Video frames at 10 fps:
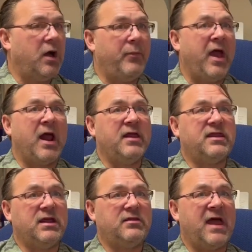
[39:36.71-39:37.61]
and I
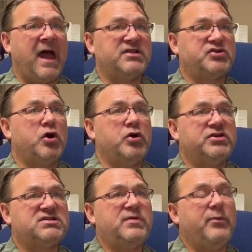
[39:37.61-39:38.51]
think that
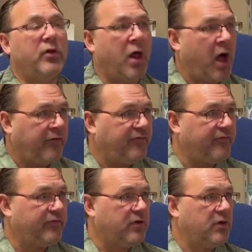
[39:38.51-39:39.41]
turns people off
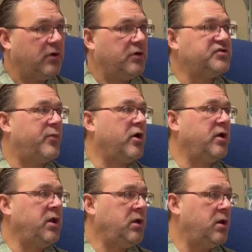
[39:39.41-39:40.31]
to
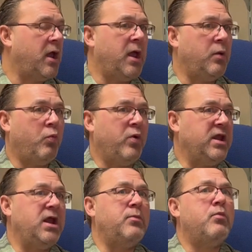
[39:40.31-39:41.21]
marketing, and we
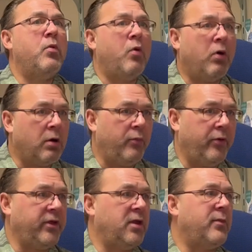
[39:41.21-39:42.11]
need more
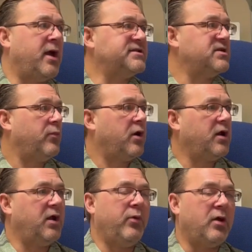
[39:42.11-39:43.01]
brilliant minds in
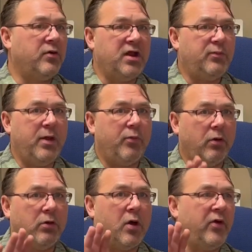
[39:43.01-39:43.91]
marketing. We don't need
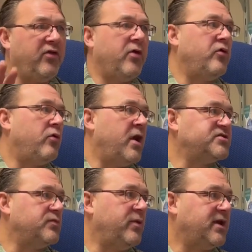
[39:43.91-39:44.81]
people going the other
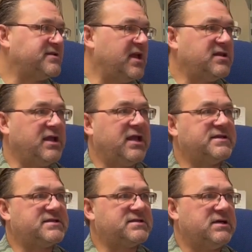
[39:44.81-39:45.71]
direction because they think
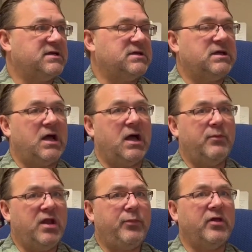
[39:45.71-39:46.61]
it's
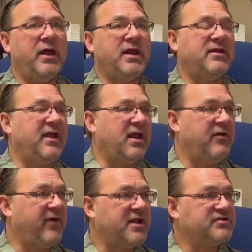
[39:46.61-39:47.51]
manipulating and taking
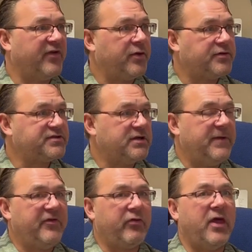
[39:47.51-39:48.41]
advantage of others.
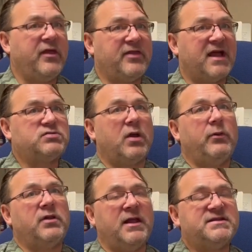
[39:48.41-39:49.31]
So I think that's what I
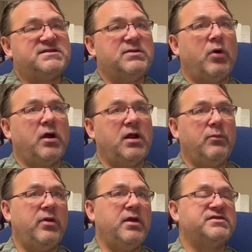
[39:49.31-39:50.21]
would like to see marketing
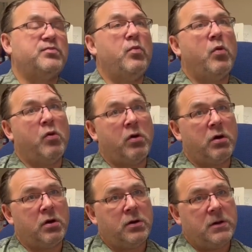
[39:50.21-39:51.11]
be, is more